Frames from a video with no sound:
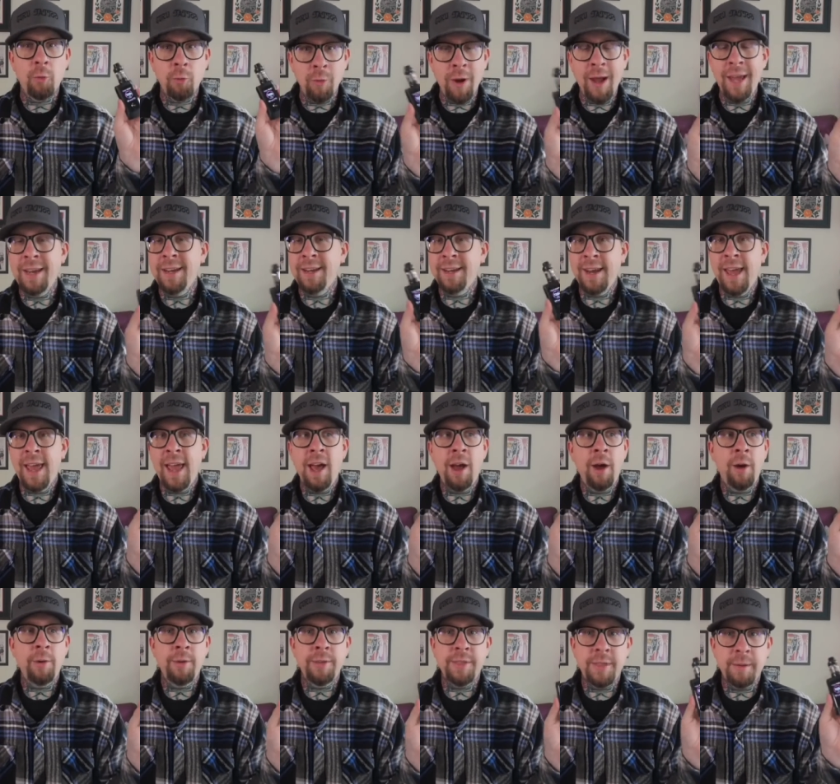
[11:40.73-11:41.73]
right
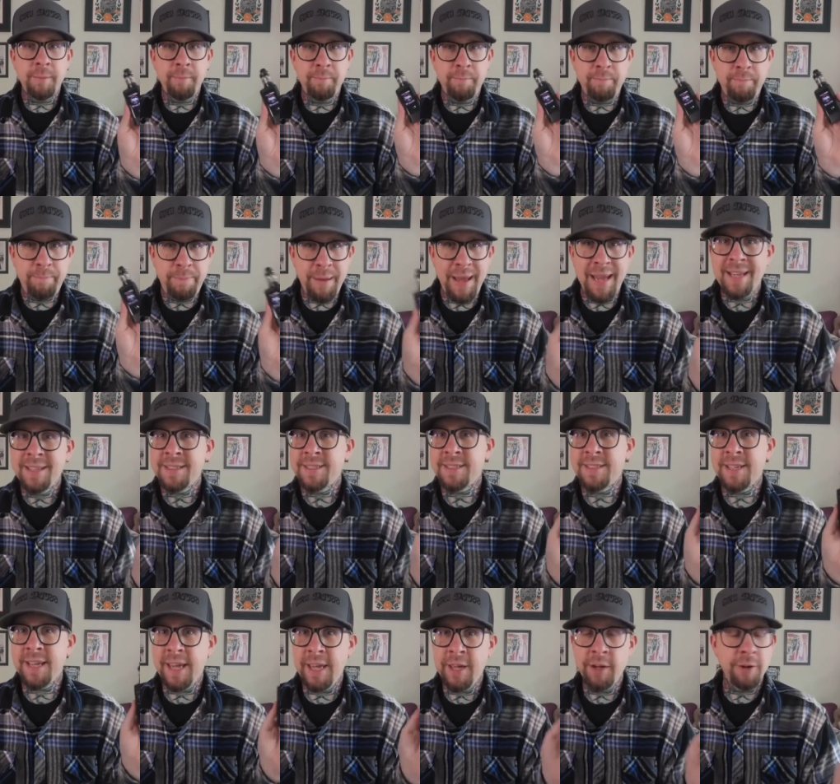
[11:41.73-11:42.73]
now the
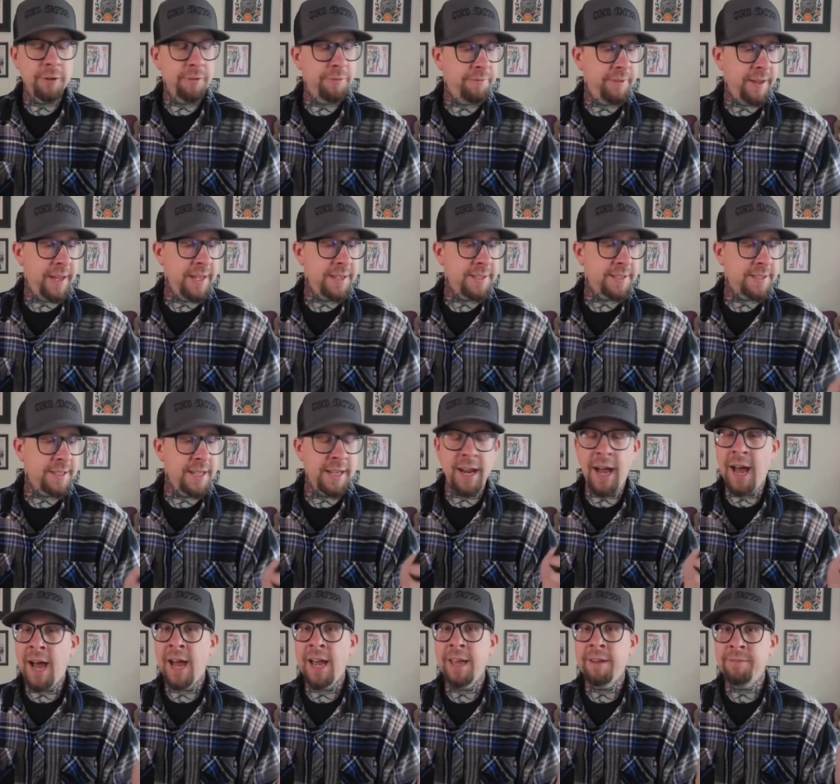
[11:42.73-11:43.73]
best interface that
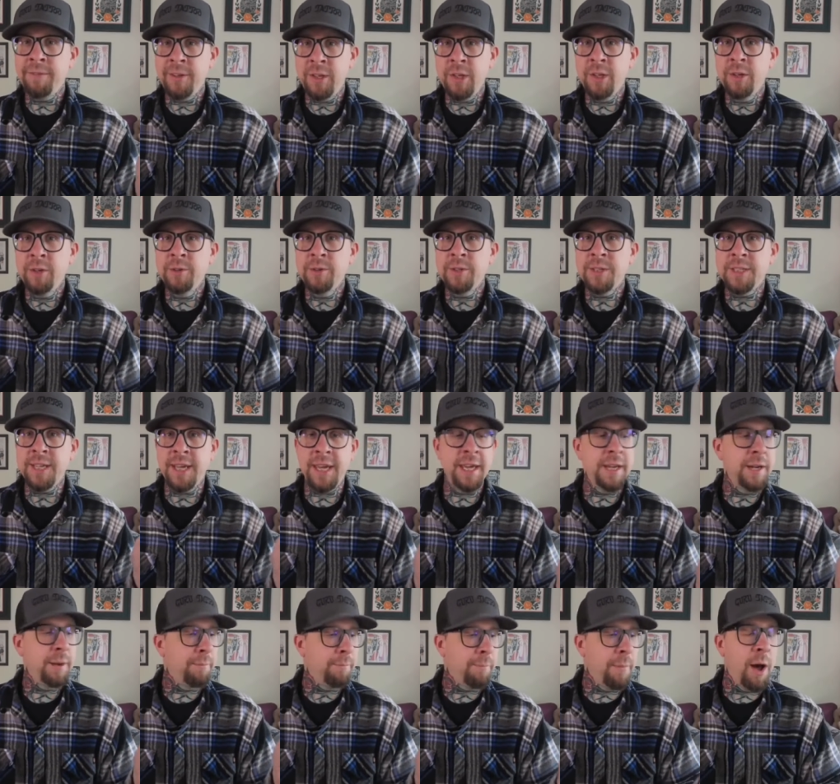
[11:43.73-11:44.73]
I've used
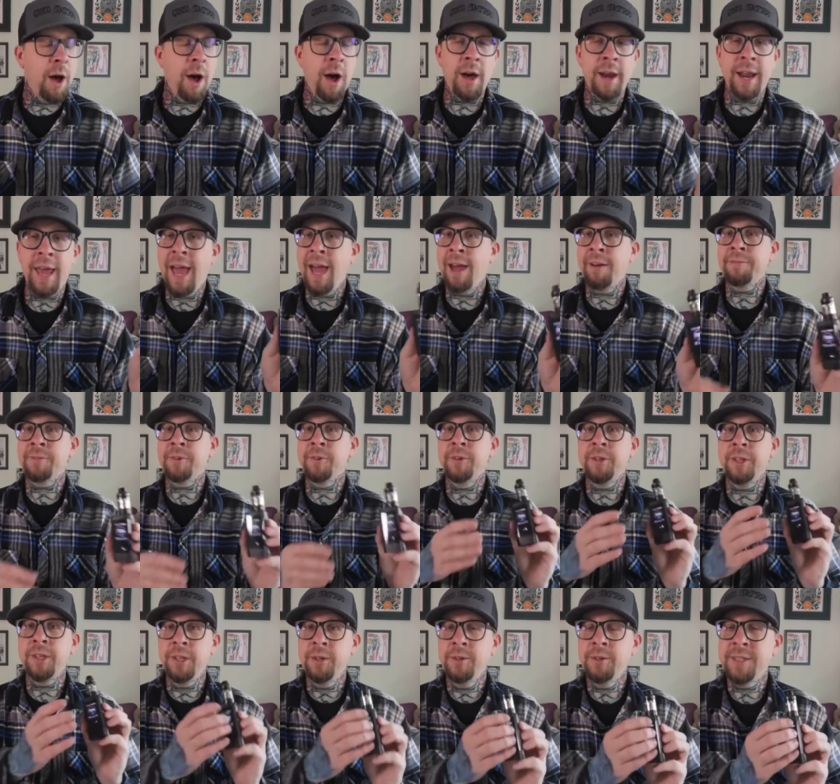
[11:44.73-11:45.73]
in a mod. After
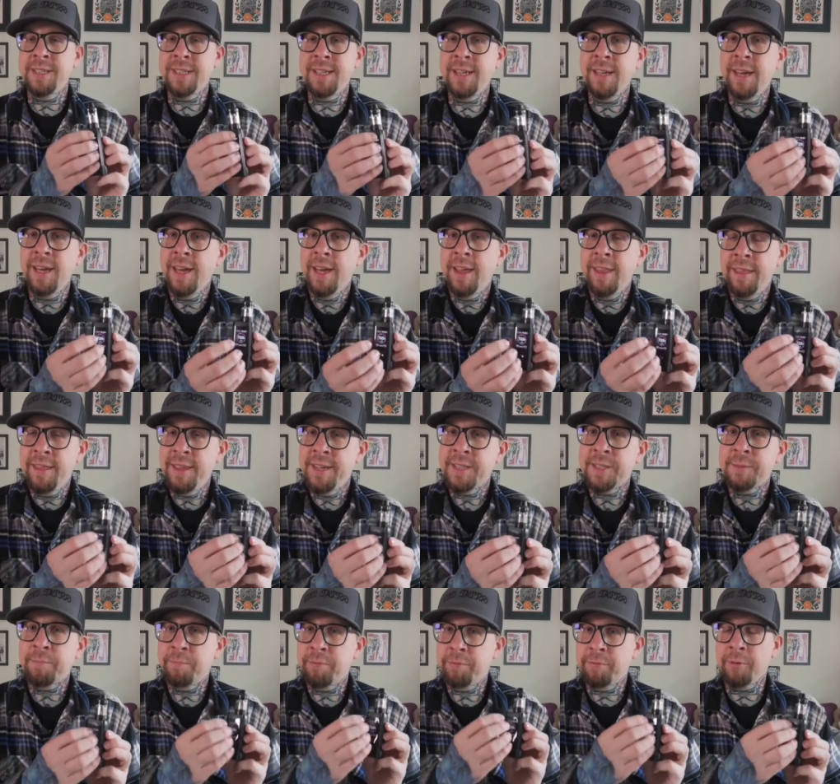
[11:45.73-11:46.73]
using
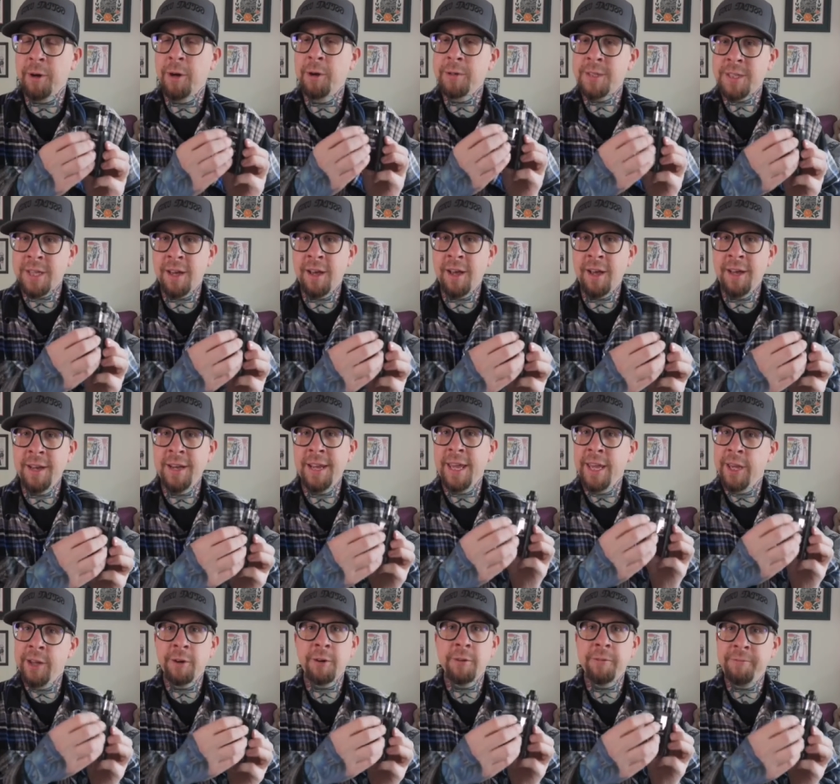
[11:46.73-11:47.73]
this Proton
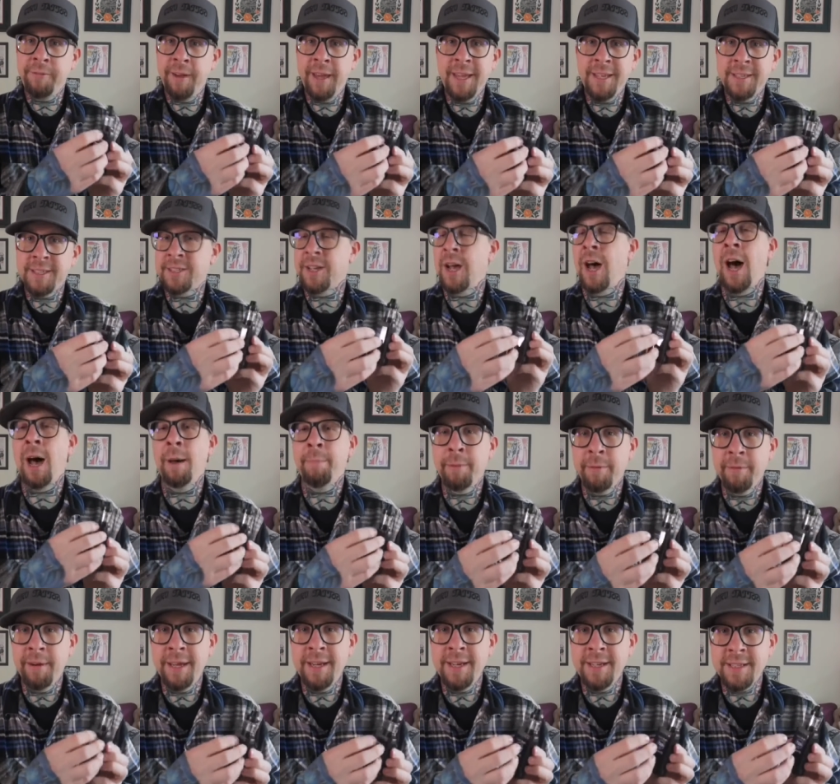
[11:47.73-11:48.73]
interface
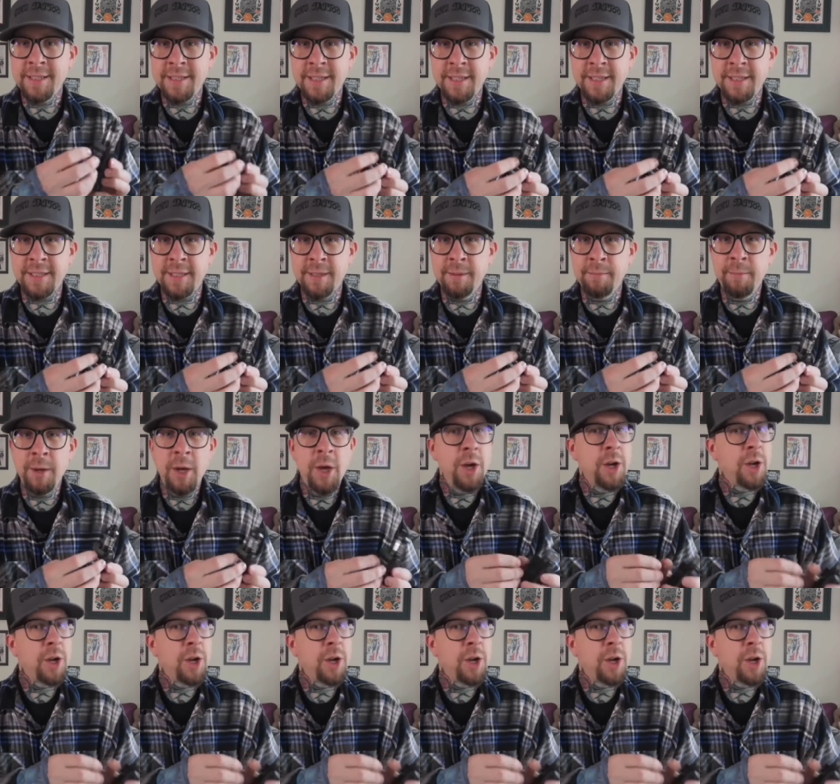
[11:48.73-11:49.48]
operating system,